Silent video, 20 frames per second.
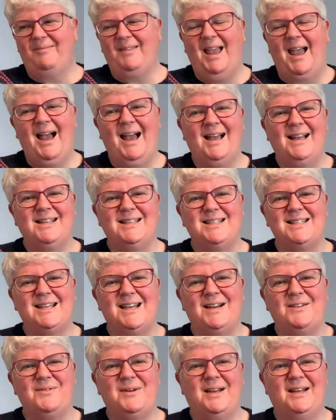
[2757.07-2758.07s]

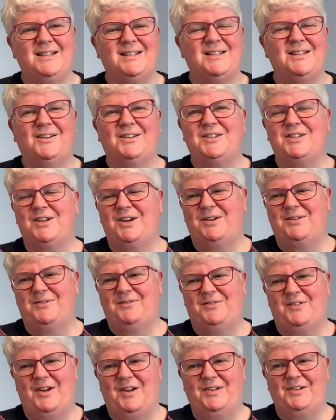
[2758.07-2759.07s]
and we had such good
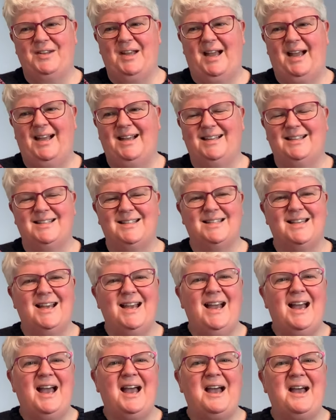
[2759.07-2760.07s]
fun,
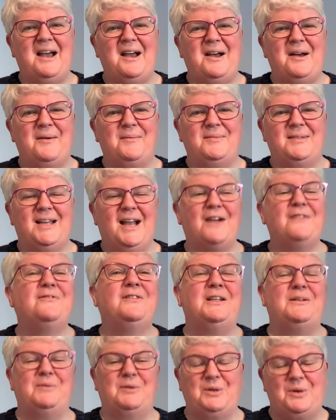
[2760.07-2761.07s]
and
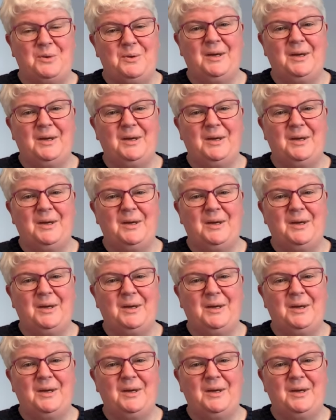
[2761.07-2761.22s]
definitely would go